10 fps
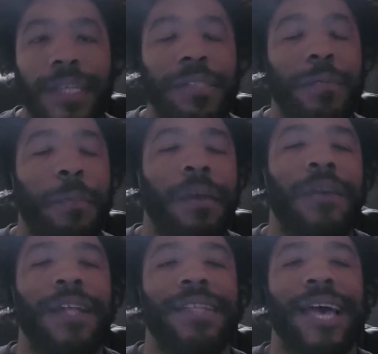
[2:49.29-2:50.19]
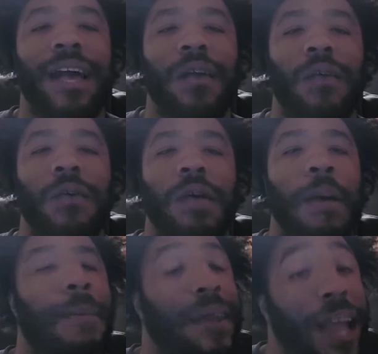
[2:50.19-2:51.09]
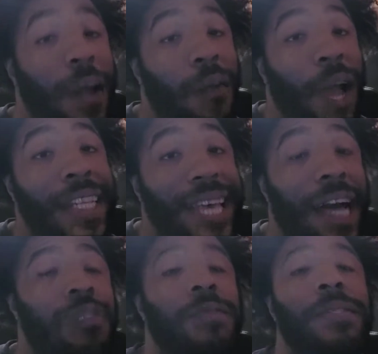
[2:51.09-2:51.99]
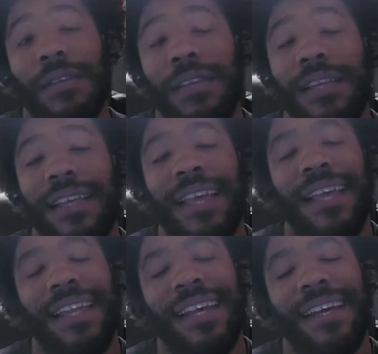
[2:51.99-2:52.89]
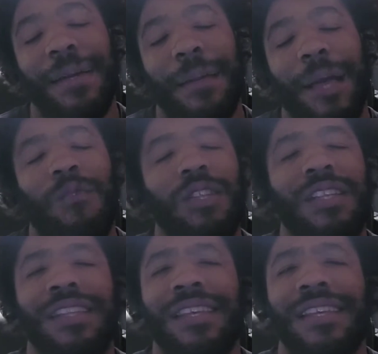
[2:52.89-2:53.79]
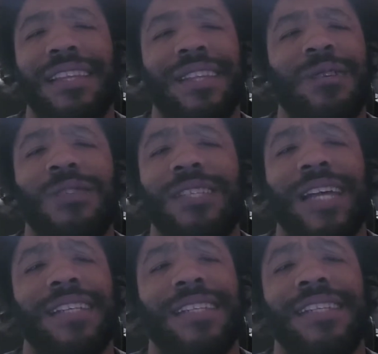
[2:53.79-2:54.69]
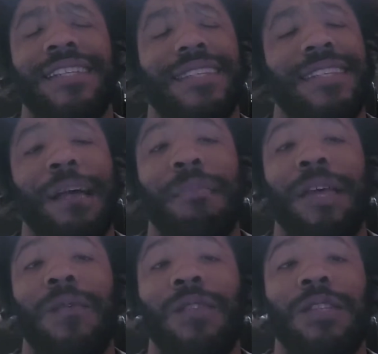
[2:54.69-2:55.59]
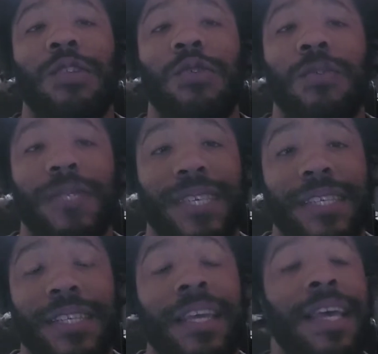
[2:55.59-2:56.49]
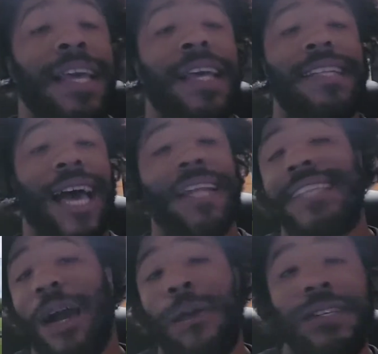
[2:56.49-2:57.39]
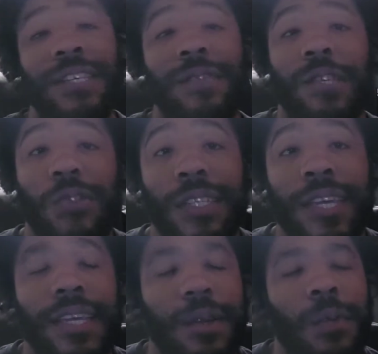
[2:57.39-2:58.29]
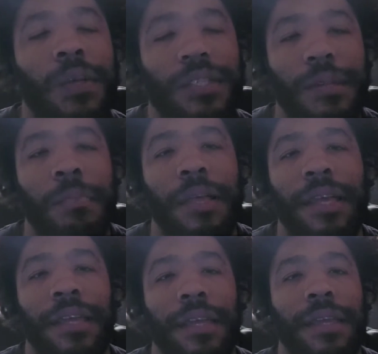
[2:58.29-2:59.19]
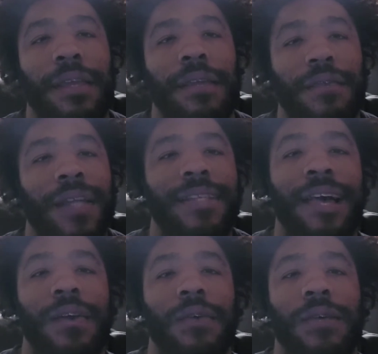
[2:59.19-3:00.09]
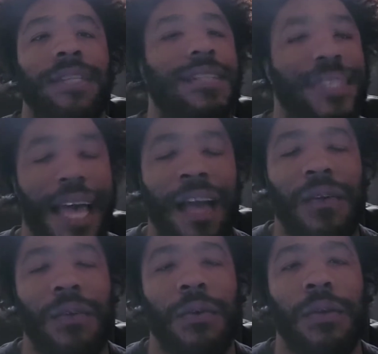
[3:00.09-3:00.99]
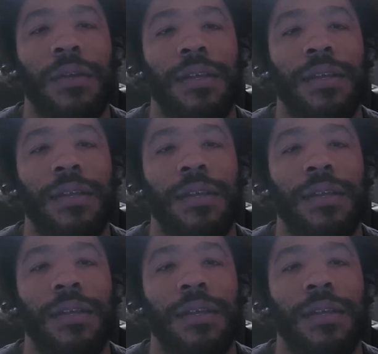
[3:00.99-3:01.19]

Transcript: He's better at tackle, better at right tackles. And um, I really think that the Houston Texans need to just stop playing with this dude's position. Tytus Howard has even stressed that he wants to play right tackle. He's a tackle.